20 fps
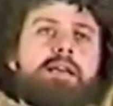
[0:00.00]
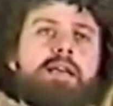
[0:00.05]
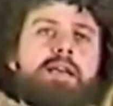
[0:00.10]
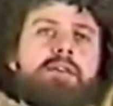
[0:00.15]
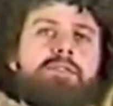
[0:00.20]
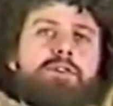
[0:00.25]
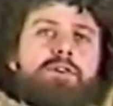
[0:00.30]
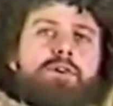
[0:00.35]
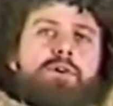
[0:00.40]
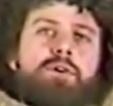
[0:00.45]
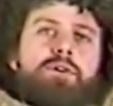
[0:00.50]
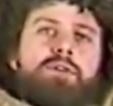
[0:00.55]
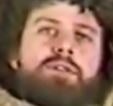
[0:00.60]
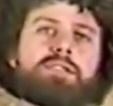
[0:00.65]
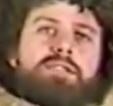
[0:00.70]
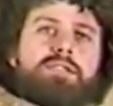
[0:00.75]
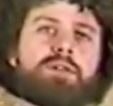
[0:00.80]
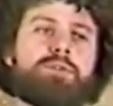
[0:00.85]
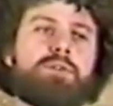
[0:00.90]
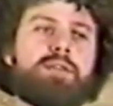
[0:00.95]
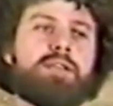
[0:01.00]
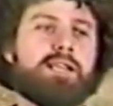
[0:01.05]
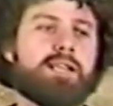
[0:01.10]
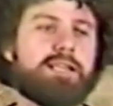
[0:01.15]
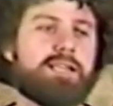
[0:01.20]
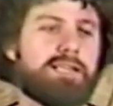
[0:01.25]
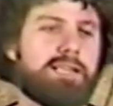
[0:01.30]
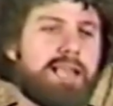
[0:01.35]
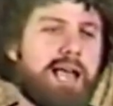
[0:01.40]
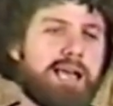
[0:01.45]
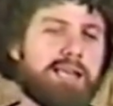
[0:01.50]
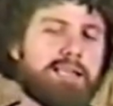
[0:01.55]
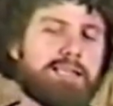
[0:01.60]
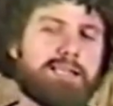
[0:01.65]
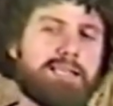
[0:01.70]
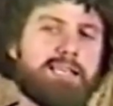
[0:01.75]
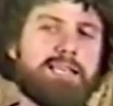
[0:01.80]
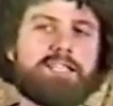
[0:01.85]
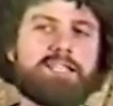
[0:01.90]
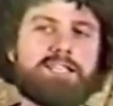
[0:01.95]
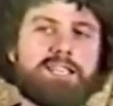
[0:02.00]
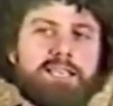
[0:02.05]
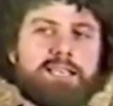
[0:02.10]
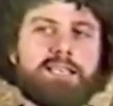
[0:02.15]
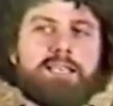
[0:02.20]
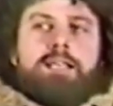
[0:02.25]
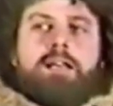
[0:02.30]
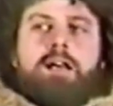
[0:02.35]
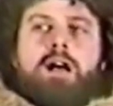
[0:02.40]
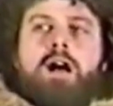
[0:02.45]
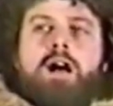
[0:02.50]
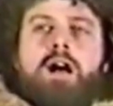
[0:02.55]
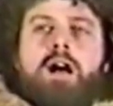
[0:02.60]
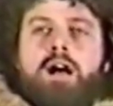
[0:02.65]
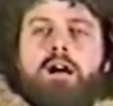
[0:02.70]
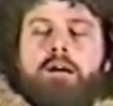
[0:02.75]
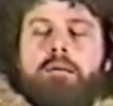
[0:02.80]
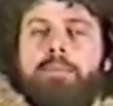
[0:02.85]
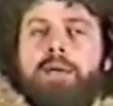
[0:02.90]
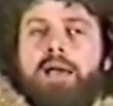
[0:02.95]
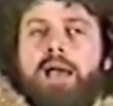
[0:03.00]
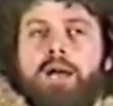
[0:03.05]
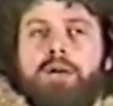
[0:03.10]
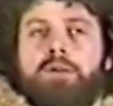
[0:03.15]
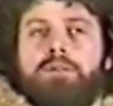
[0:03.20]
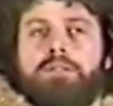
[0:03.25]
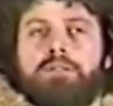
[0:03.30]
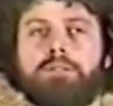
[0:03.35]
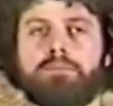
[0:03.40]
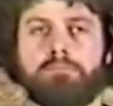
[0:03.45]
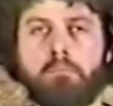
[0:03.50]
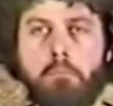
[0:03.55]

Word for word: and they also need a lot of teaching about,